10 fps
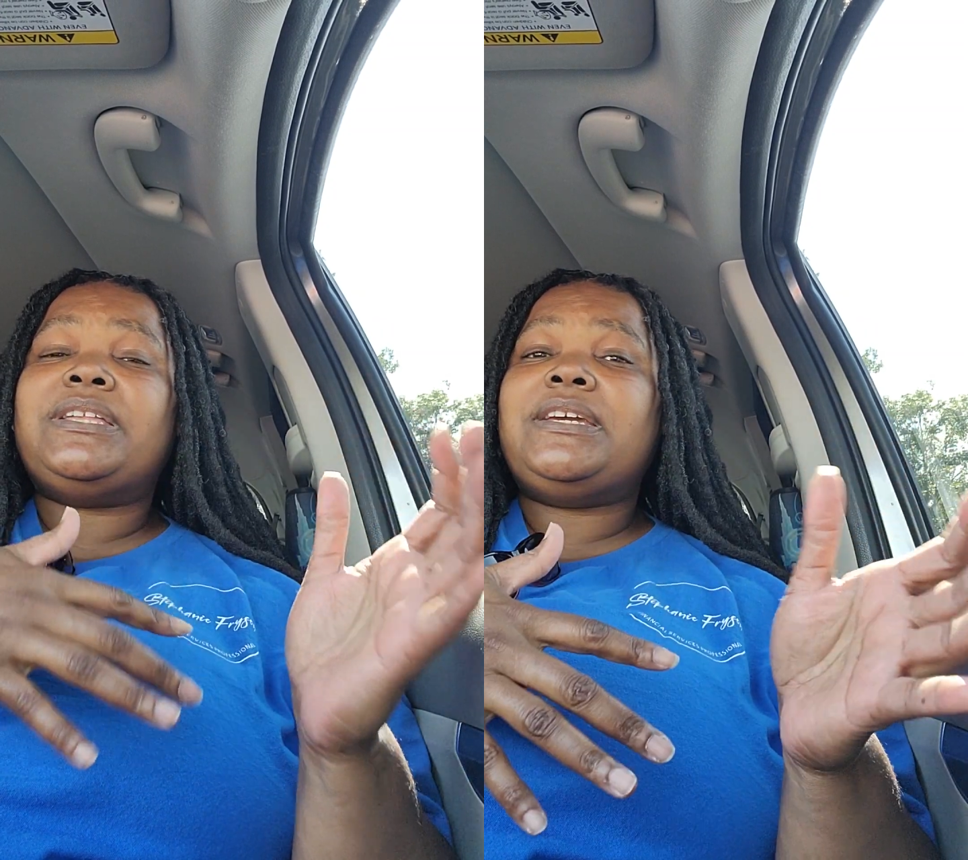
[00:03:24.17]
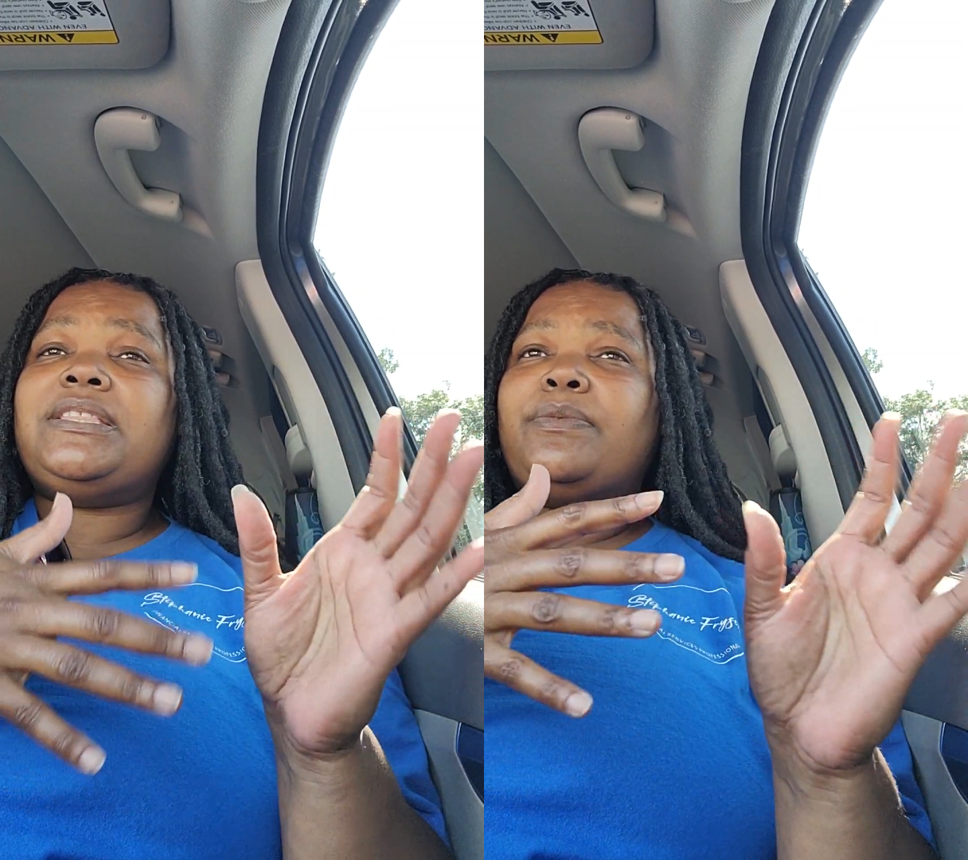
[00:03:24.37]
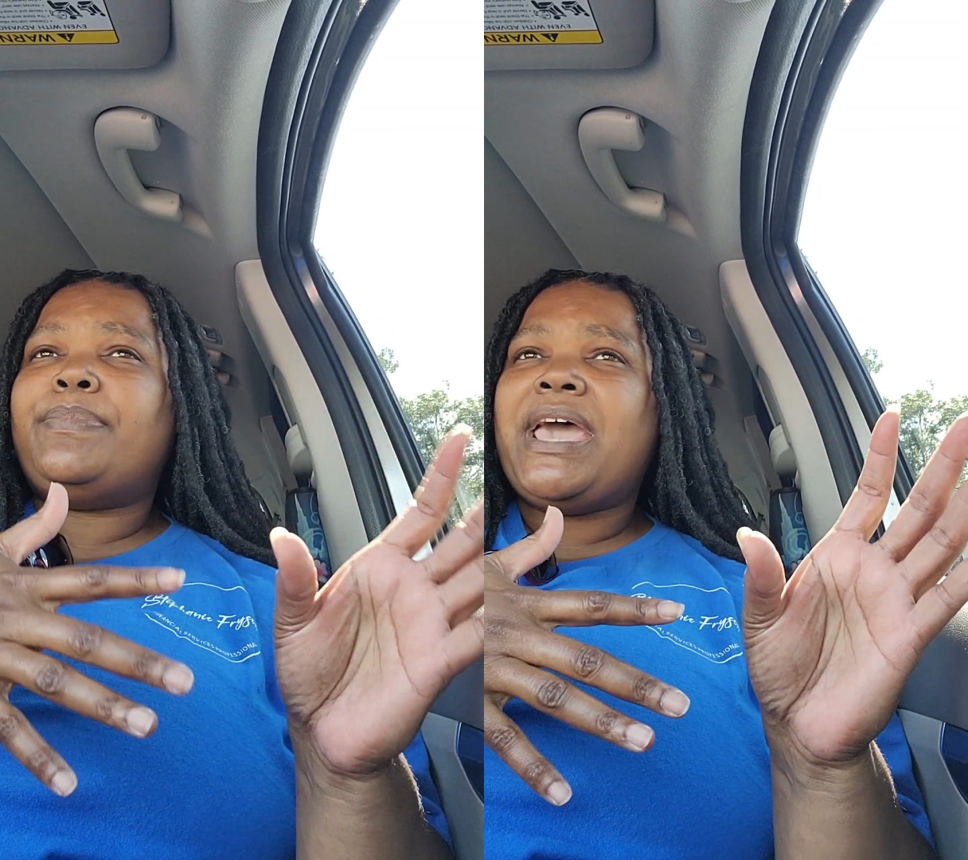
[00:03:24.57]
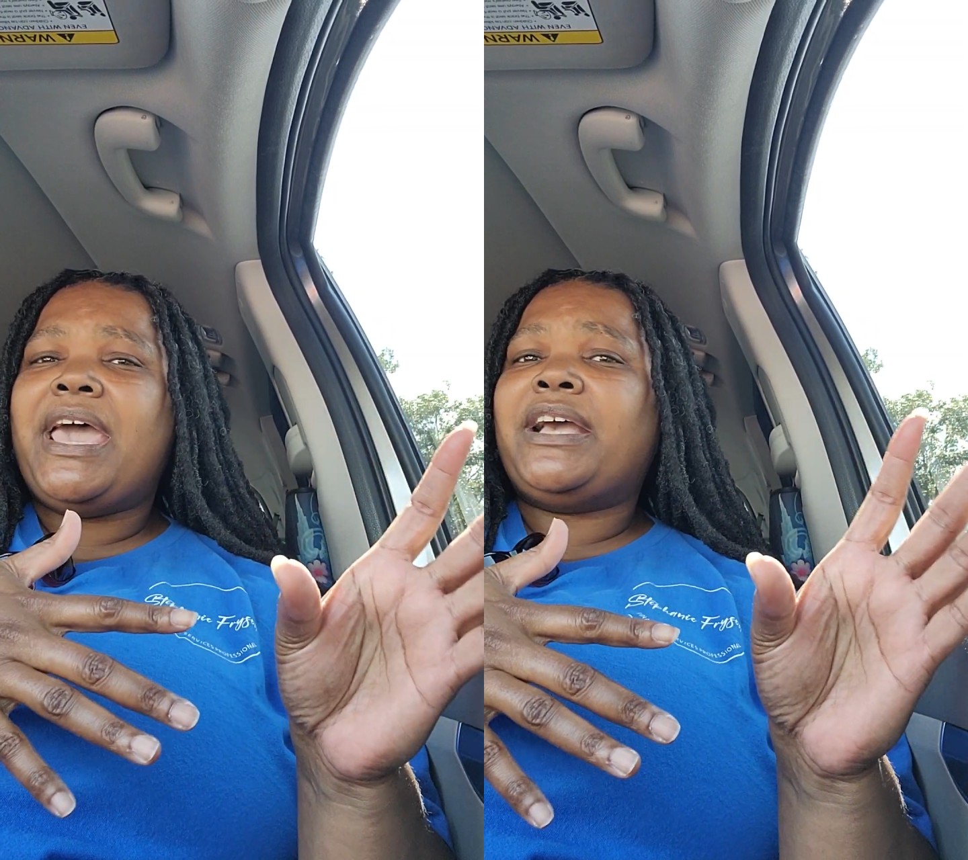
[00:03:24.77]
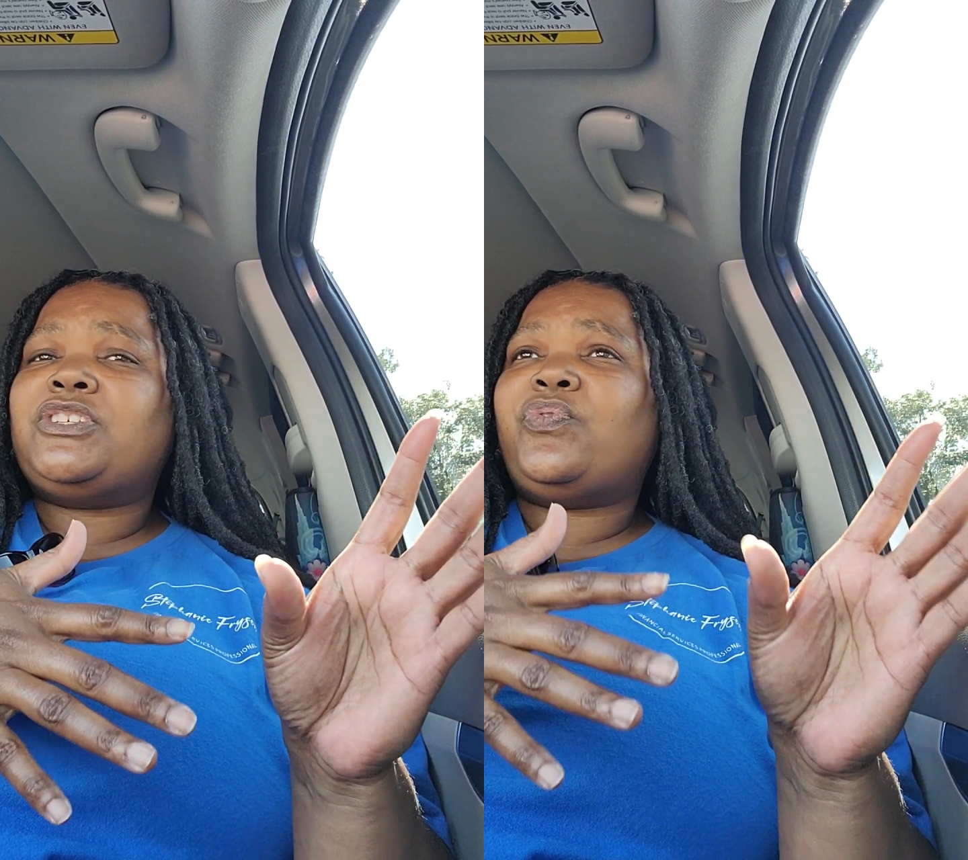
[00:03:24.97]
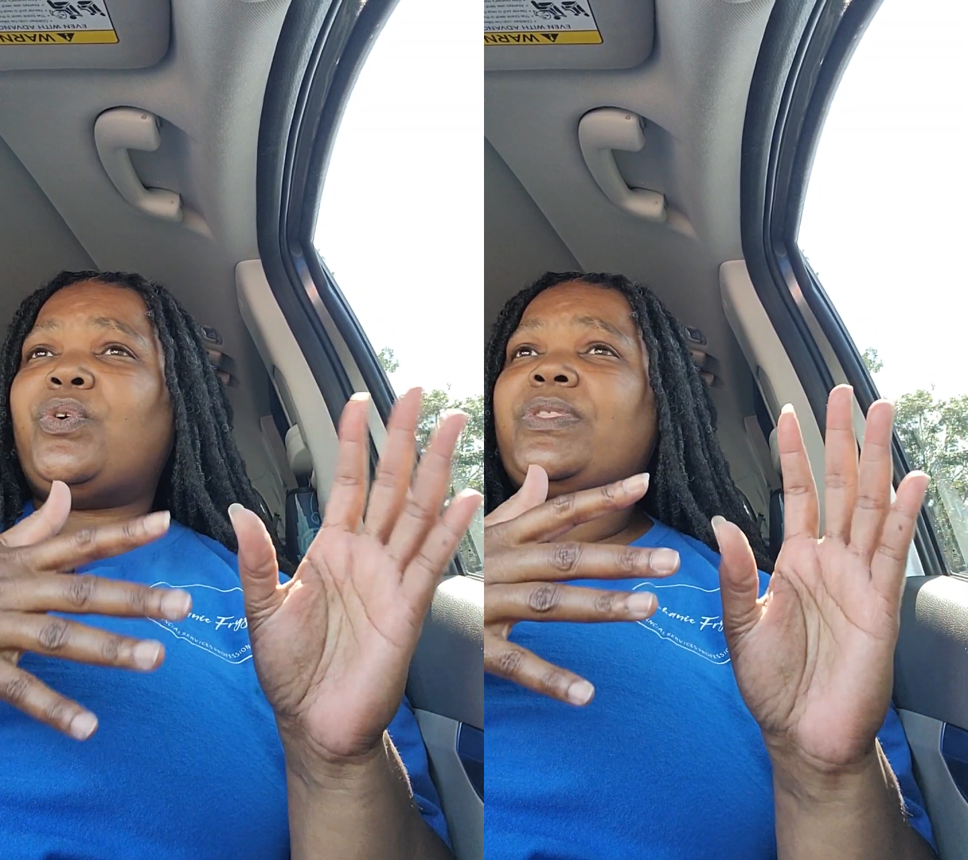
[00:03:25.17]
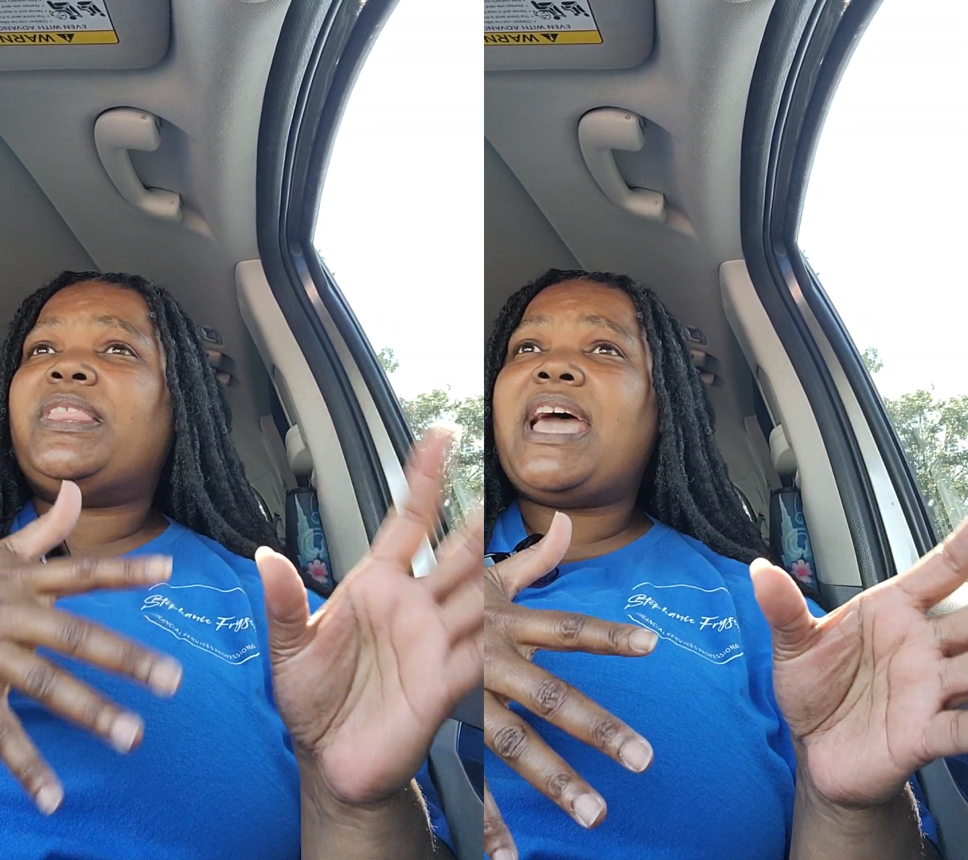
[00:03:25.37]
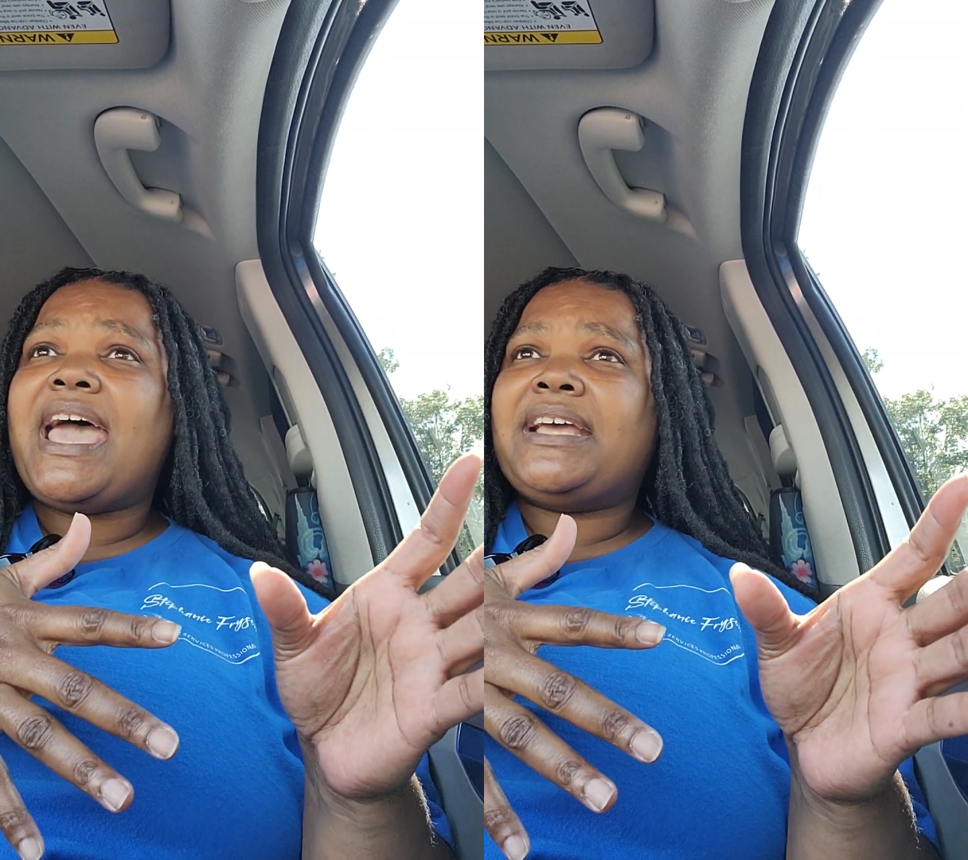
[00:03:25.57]
need the bags for
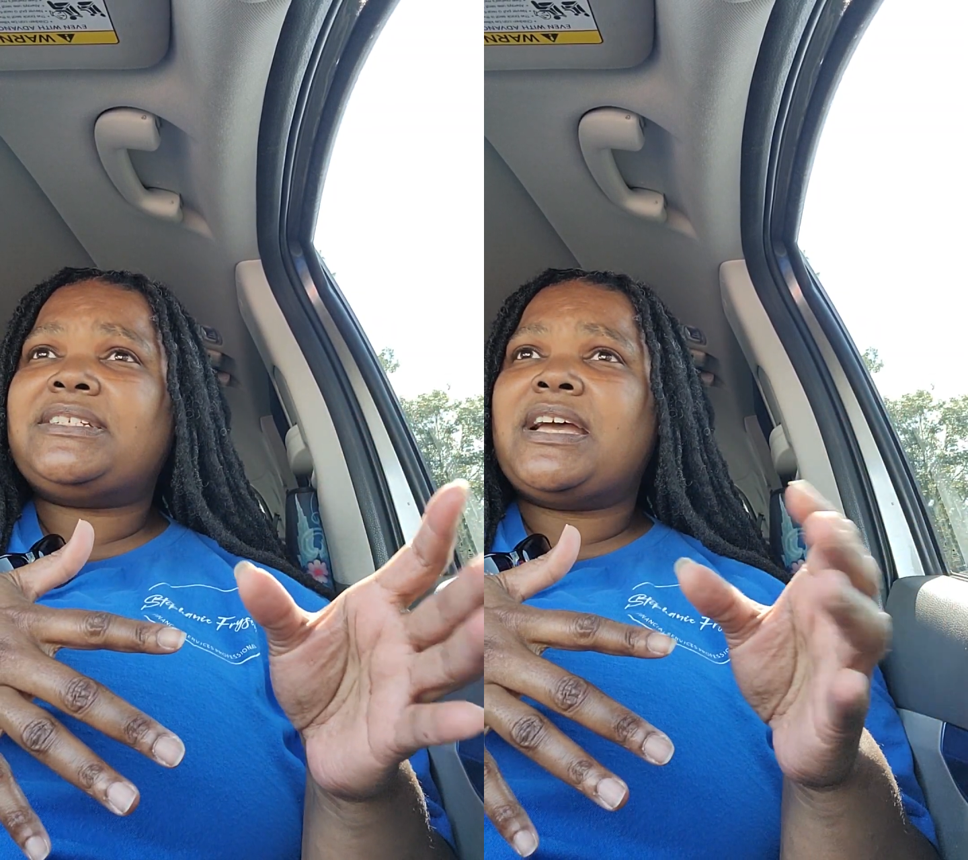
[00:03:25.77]
that.